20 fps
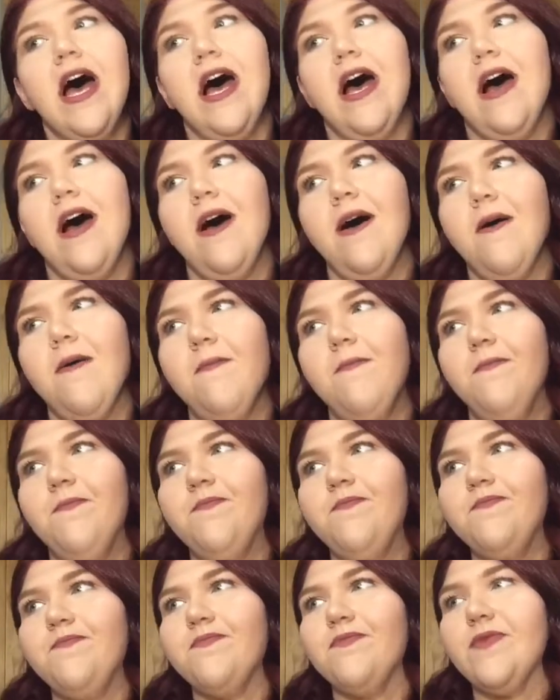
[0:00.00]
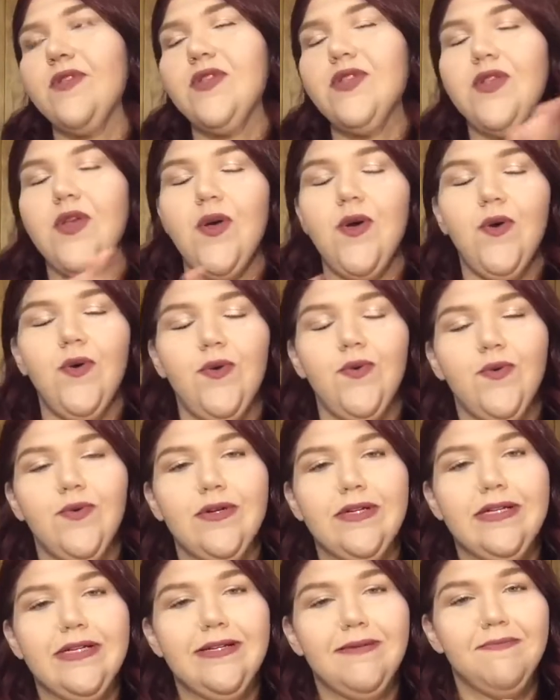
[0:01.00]
Um, so
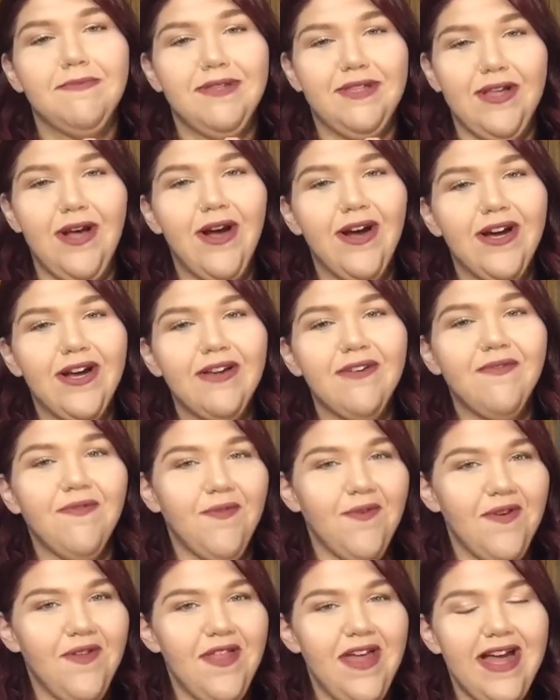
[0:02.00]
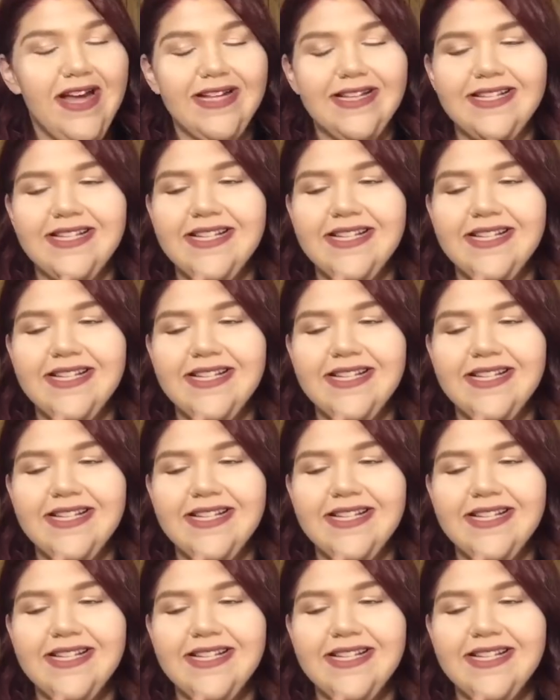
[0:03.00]
I'm sorry for that.